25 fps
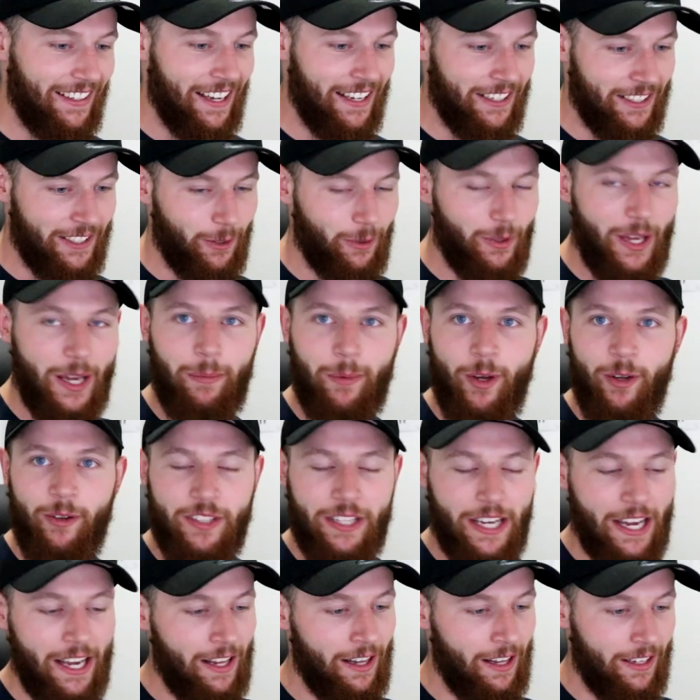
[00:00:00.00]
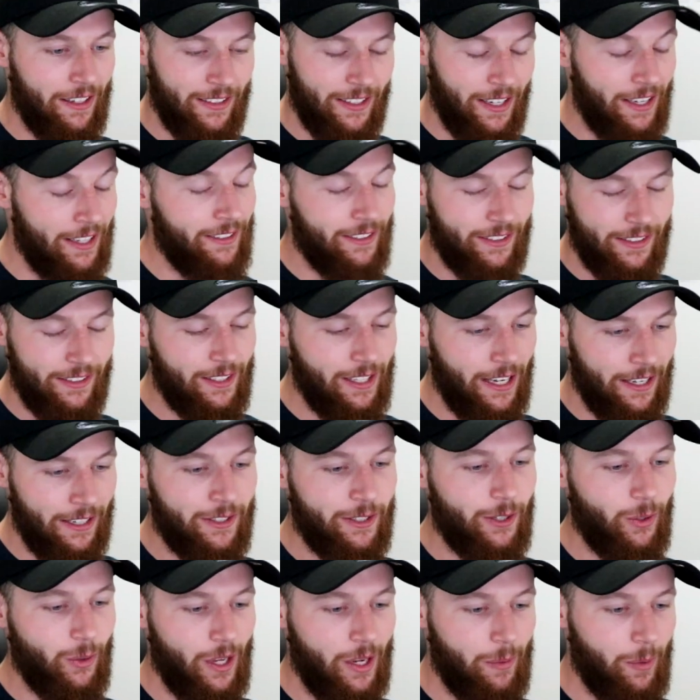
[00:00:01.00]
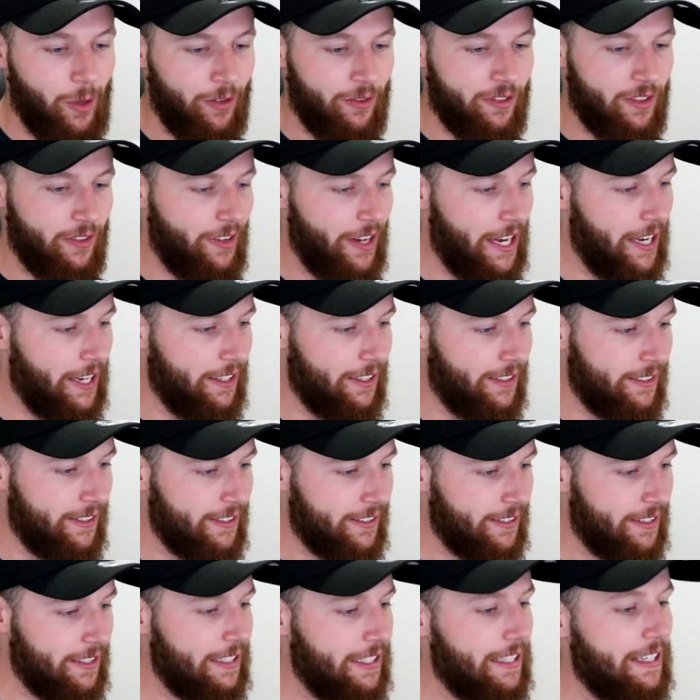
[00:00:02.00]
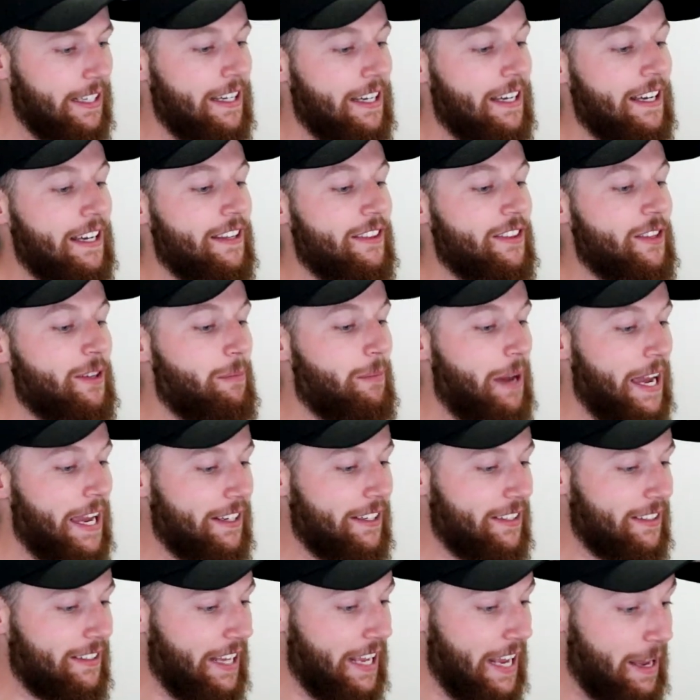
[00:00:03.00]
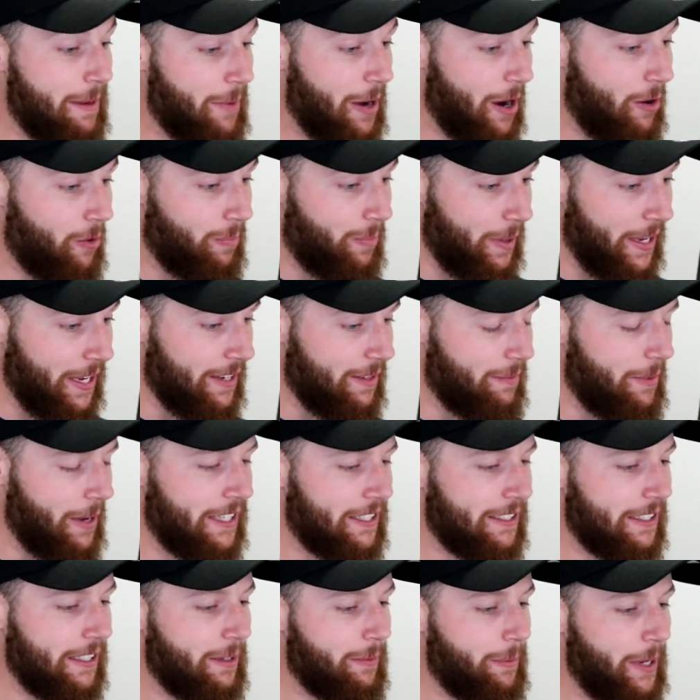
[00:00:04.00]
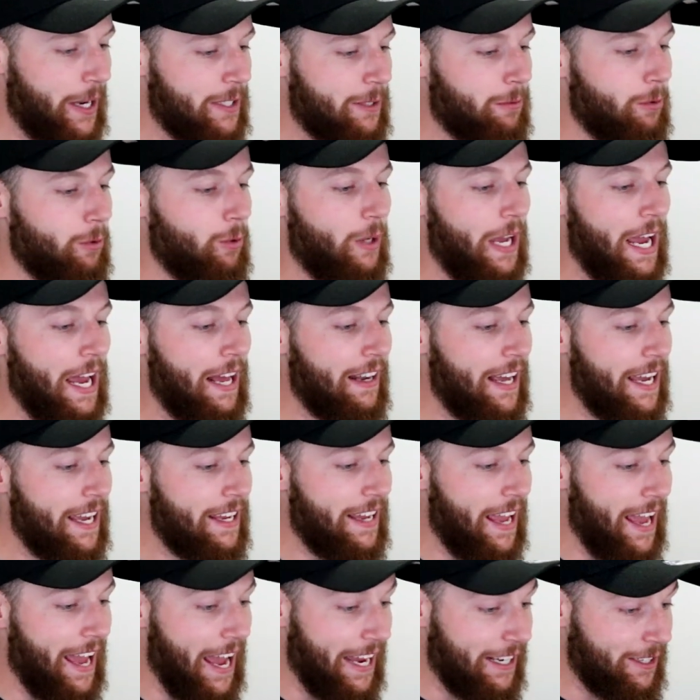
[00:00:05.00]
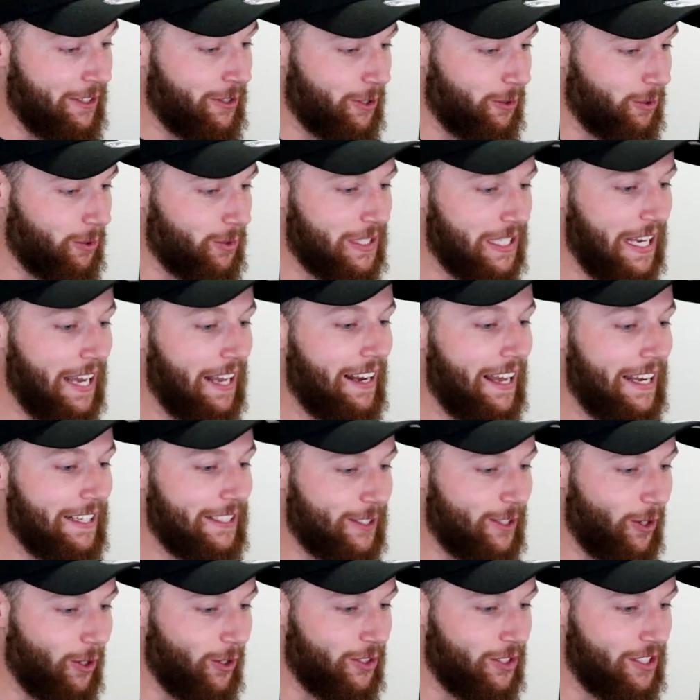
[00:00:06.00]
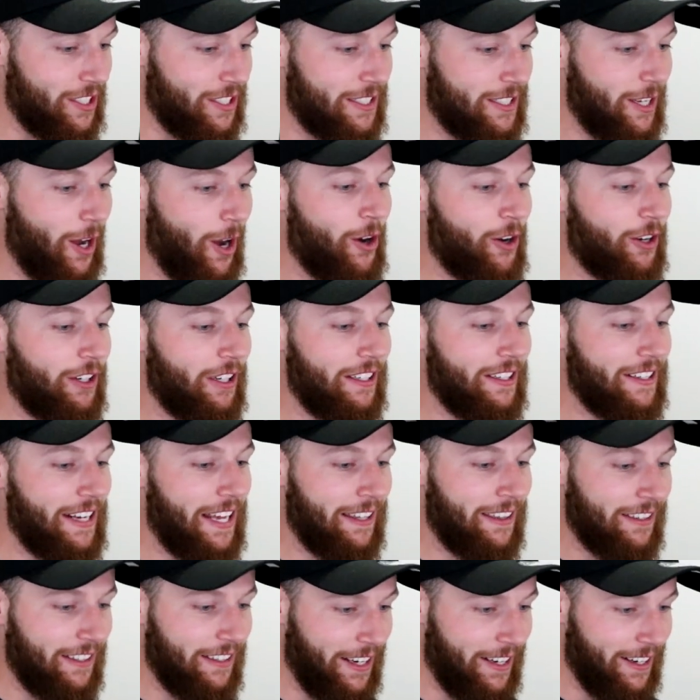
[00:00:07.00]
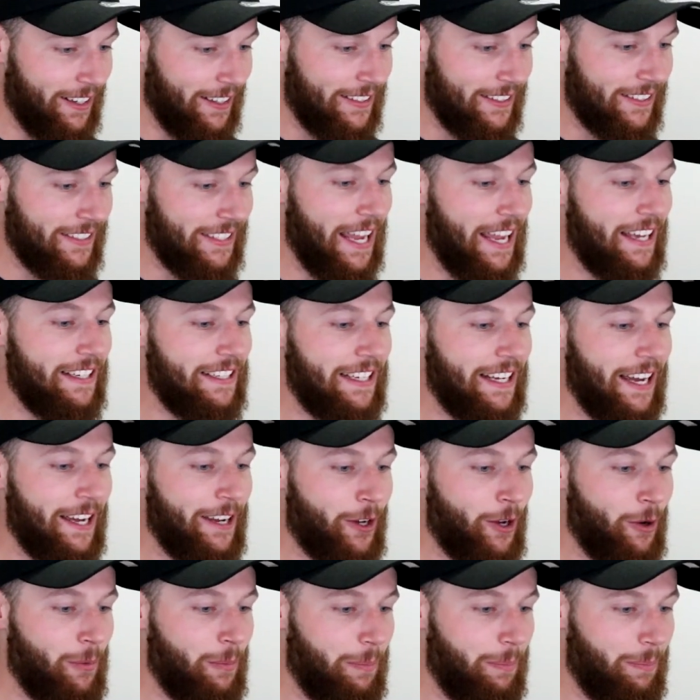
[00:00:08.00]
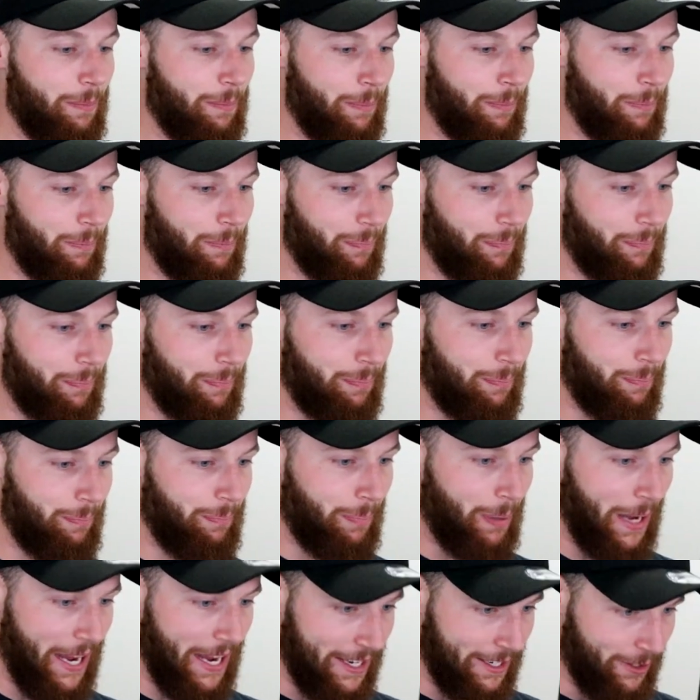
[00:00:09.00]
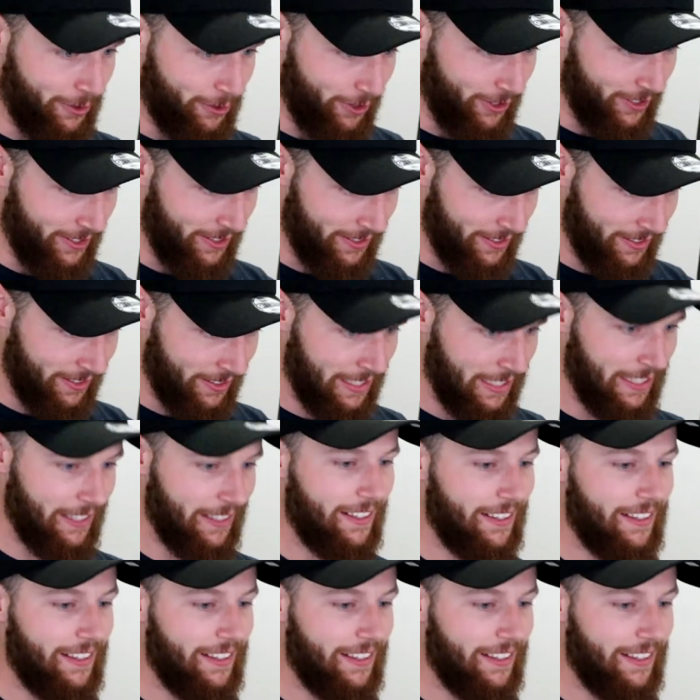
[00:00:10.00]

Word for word: Until they moved to, until they moved to Vegas. The, mate, the MLB, Major League Baseball, LA Angels, LA Dodgers, Oakland Athletics, San Diego Padres,